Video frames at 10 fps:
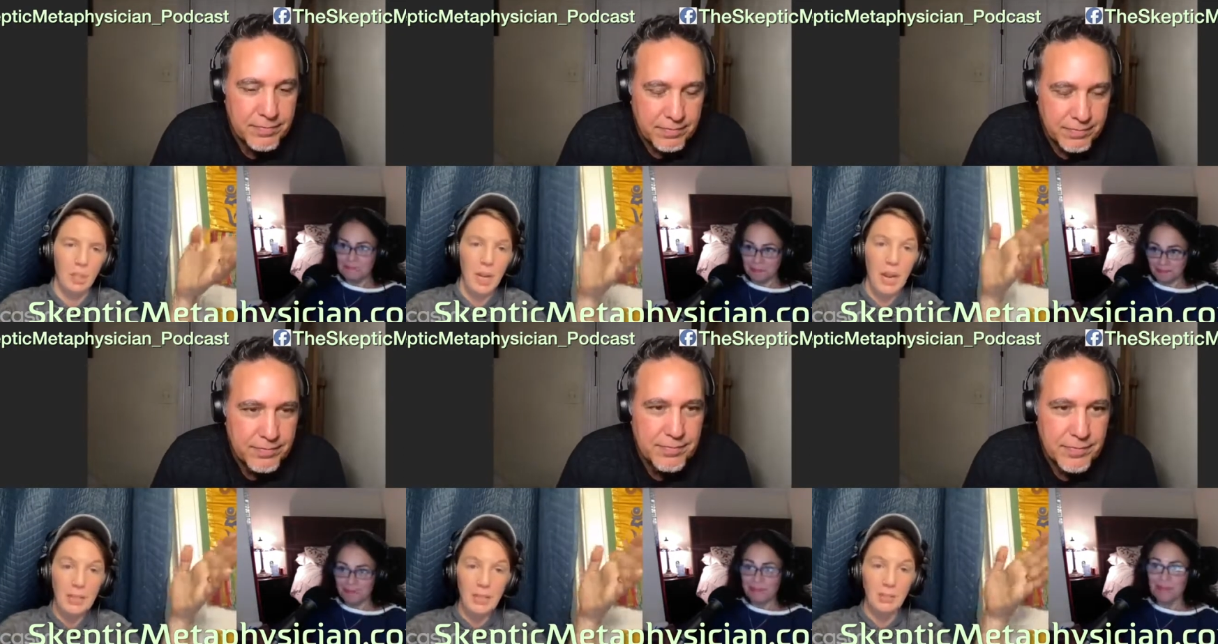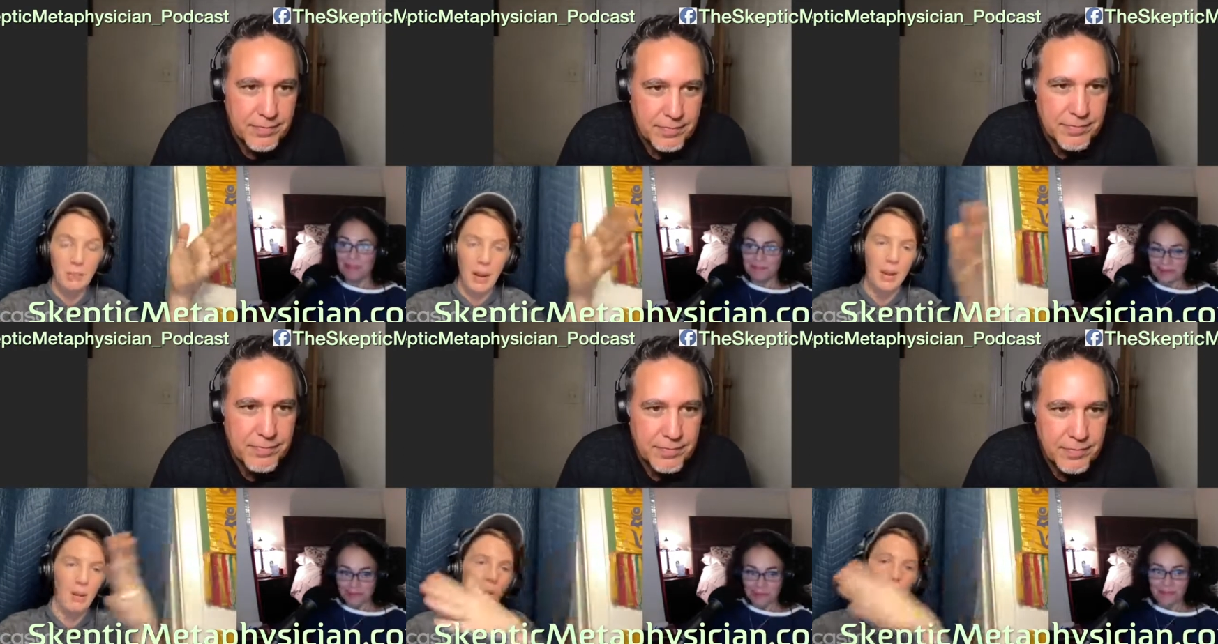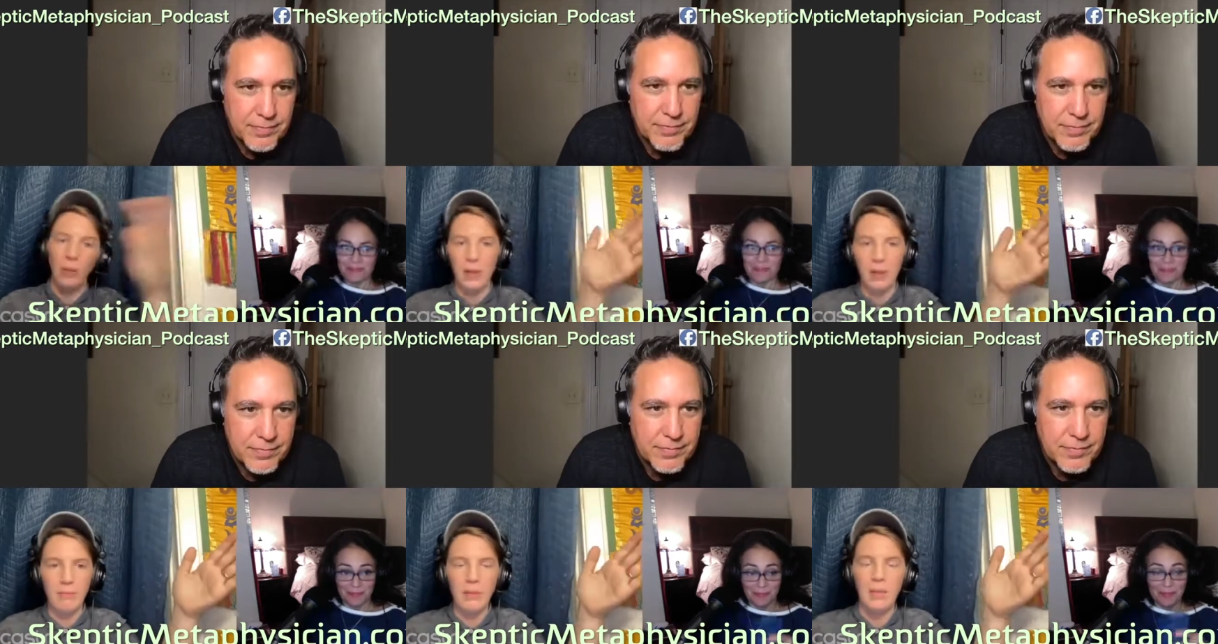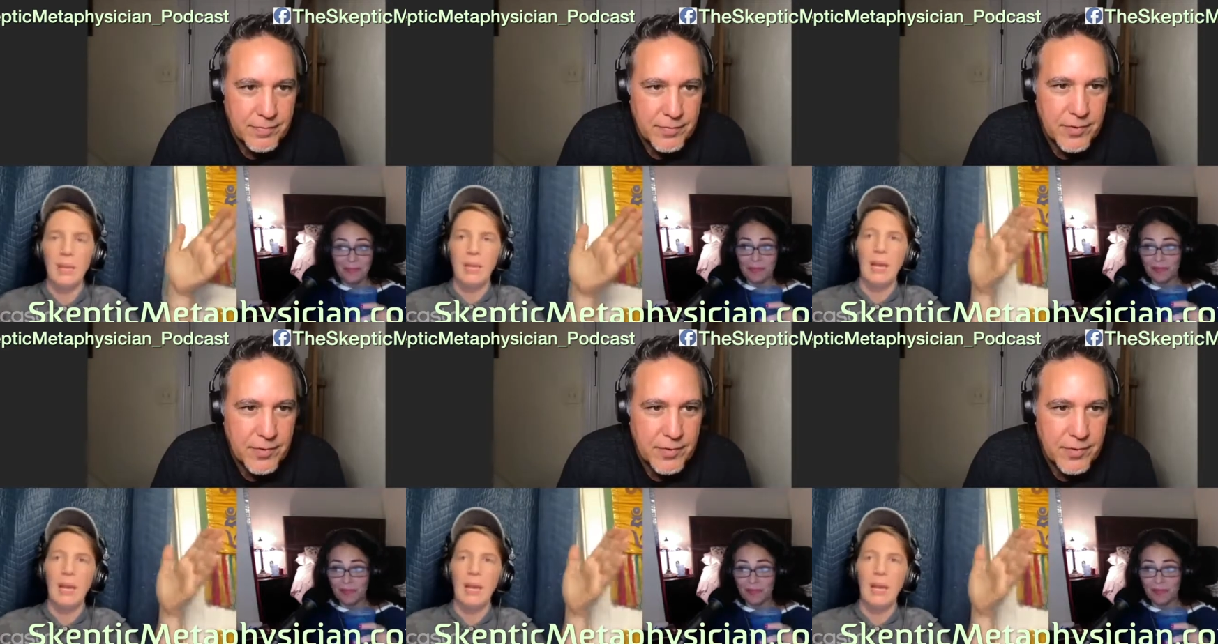Speaker 1: Changed my whole life.